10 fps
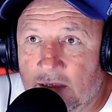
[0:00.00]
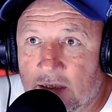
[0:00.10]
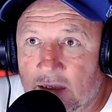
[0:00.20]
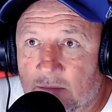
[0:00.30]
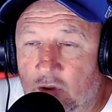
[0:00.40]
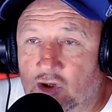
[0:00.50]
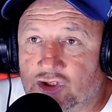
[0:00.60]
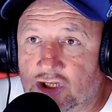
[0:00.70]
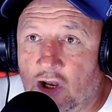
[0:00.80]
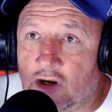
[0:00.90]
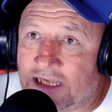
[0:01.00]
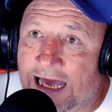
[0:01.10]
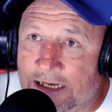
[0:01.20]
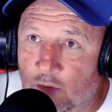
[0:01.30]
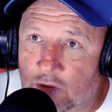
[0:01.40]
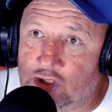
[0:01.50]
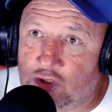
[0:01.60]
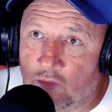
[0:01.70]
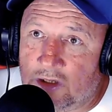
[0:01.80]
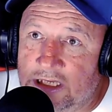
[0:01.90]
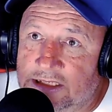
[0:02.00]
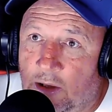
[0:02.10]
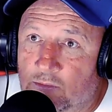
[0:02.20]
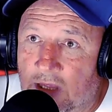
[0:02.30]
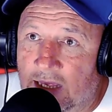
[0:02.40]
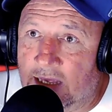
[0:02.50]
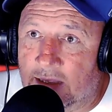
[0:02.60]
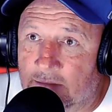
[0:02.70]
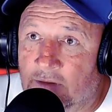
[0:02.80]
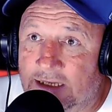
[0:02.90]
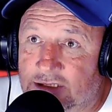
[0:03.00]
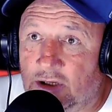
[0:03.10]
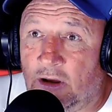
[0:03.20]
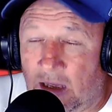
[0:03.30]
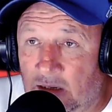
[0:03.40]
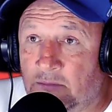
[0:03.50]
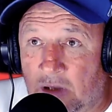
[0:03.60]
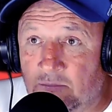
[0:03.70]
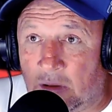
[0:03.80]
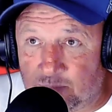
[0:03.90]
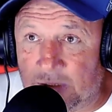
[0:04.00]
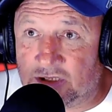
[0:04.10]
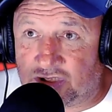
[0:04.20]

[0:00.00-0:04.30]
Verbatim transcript: Yeah, because yeah. there's a lot of karaoke junkies out there, right? And I'm, I'm, I'm being